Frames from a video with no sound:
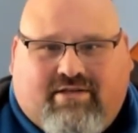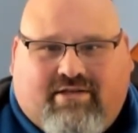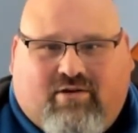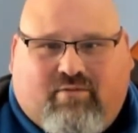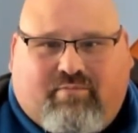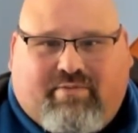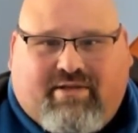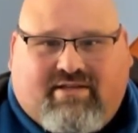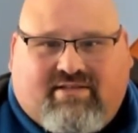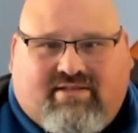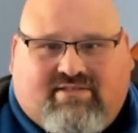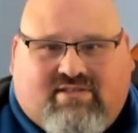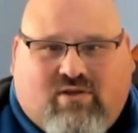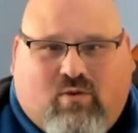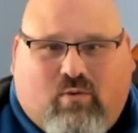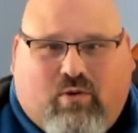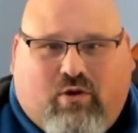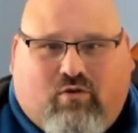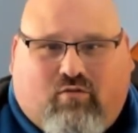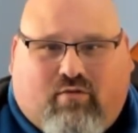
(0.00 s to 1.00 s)
you know, being
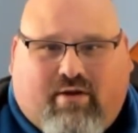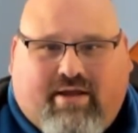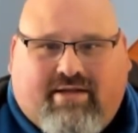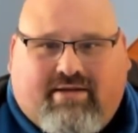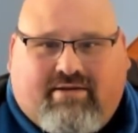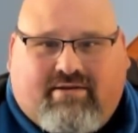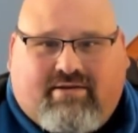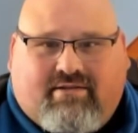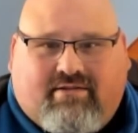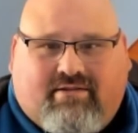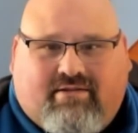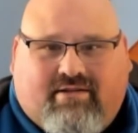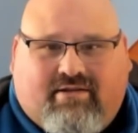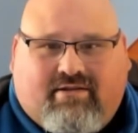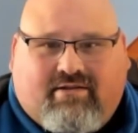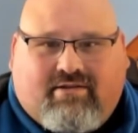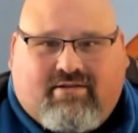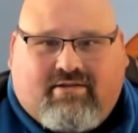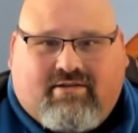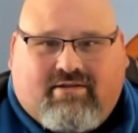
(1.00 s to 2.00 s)
so ingrained in
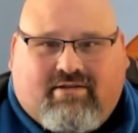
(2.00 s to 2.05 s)
the